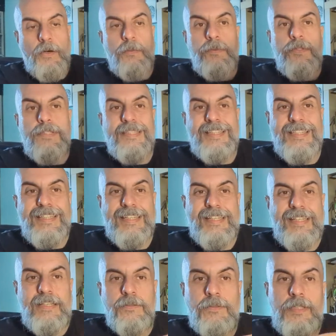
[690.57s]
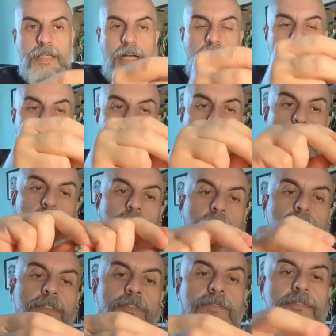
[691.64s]
Obviously he only has 4
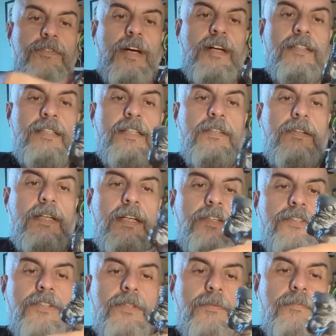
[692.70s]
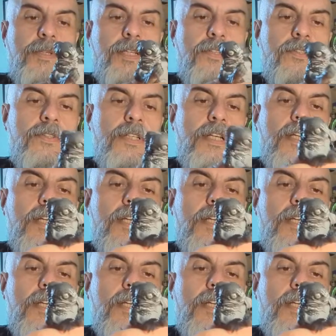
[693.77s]
points of articulation because